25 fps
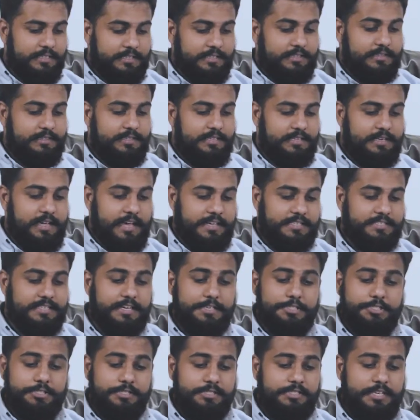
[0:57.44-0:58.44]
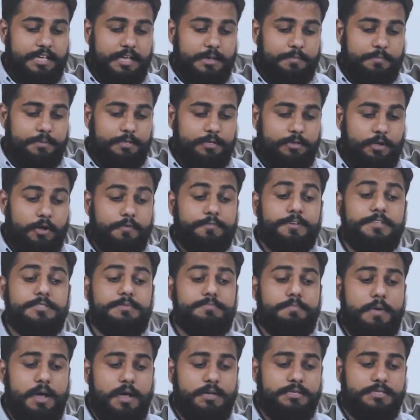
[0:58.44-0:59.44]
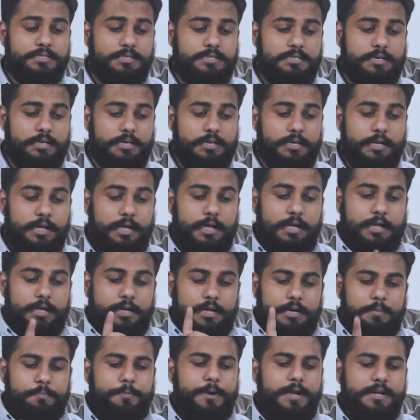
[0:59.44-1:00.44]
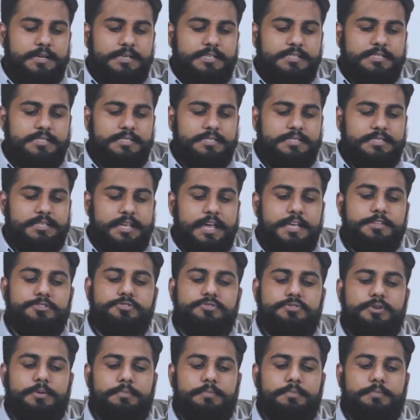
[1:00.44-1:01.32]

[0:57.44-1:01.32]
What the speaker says: the dissection table of his master, apprentice Ezra